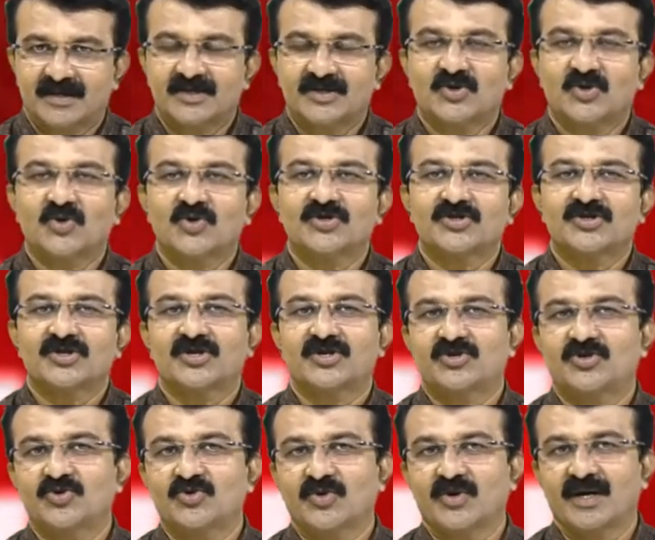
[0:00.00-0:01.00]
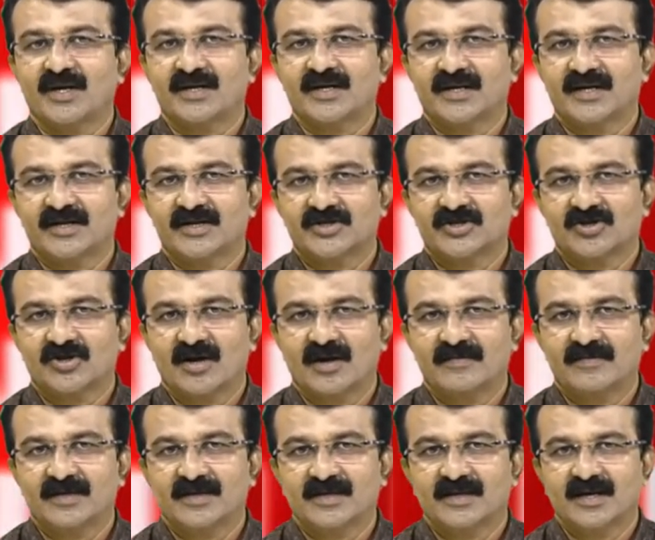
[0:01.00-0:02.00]
This holds true in the case
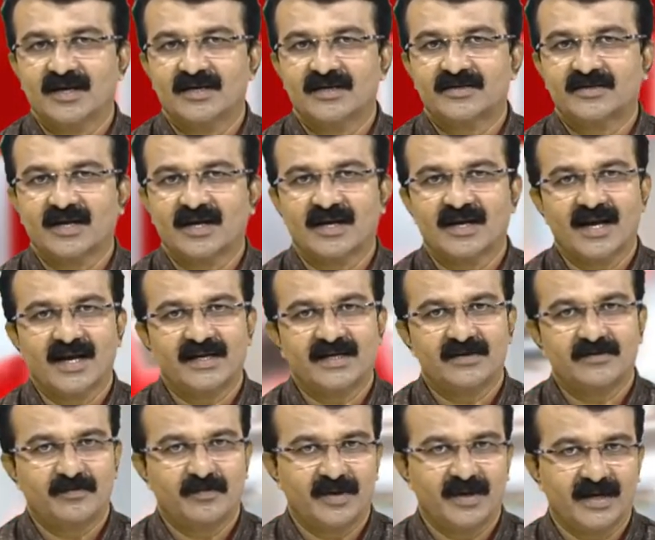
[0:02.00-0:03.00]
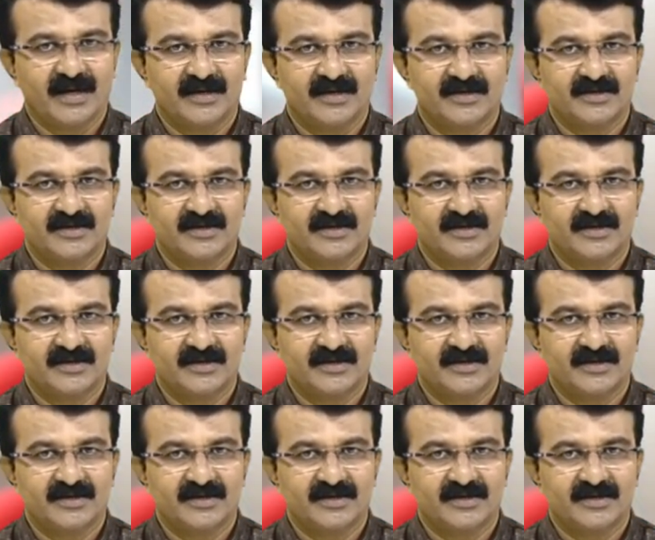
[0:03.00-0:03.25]
of the ultralight plane